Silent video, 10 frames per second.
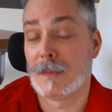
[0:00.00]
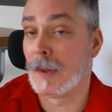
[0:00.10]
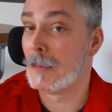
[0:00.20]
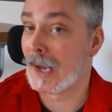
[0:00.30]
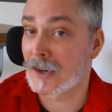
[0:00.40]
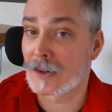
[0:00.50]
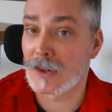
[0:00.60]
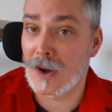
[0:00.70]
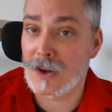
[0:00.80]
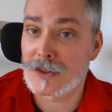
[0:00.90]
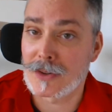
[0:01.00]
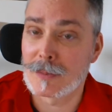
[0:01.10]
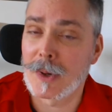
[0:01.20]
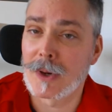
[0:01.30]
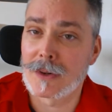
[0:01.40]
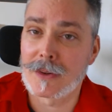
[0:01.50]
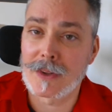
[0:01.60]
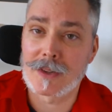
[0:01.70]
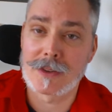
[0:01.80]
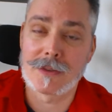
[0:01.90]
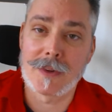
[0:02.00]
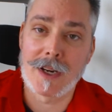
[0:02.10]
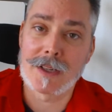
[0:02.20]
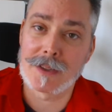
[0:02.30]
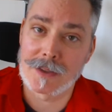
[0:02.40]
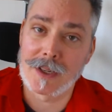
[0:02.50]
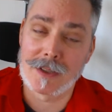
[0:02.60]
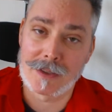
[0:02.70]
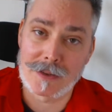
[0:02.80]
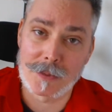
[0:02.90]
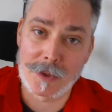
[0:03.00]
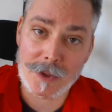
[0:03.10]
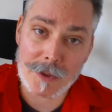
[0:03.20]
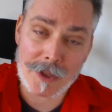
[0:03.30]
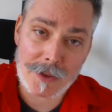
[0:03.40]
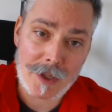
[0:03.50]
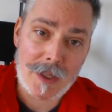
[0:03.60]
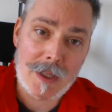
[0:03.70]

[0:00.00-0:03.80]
The better long-term partners that you'll find and you work with